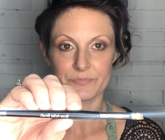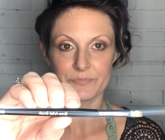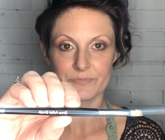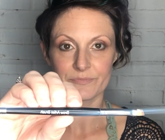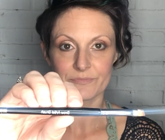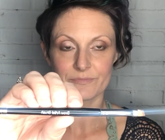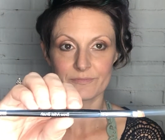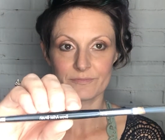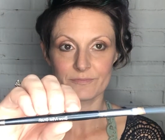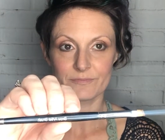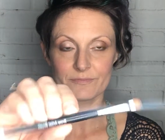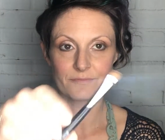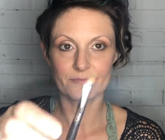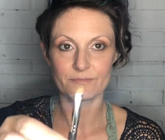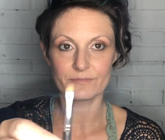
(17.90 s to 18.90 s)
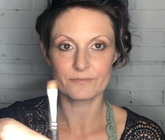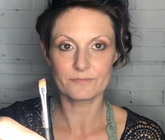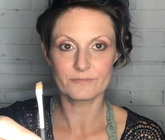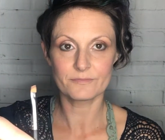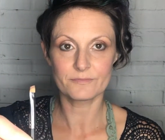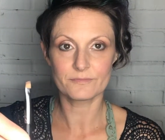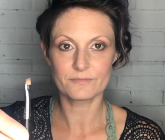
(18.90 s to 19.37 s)

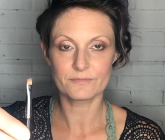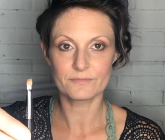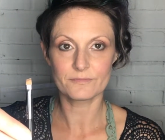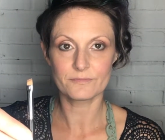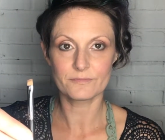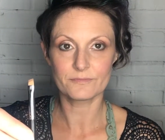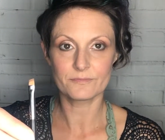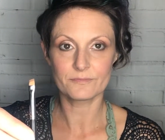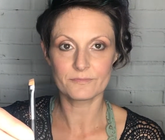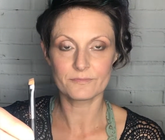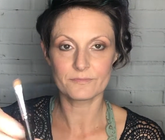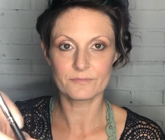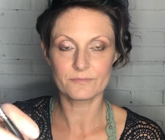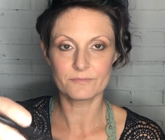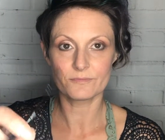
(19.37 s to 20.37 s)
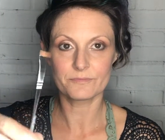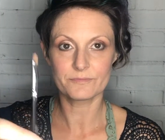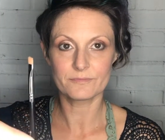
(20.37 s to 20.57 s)
No one is speaking in this clip.